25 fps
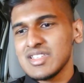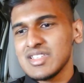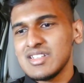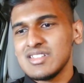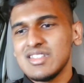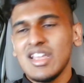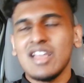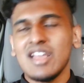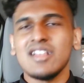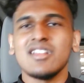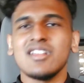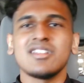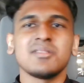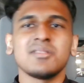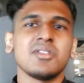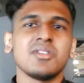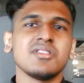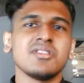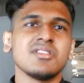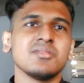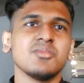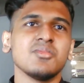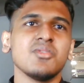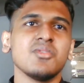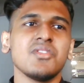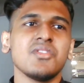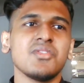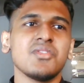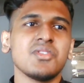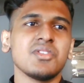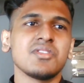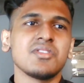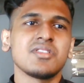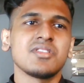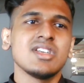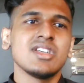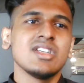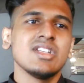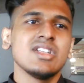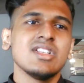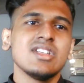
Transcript: say this about this movie first.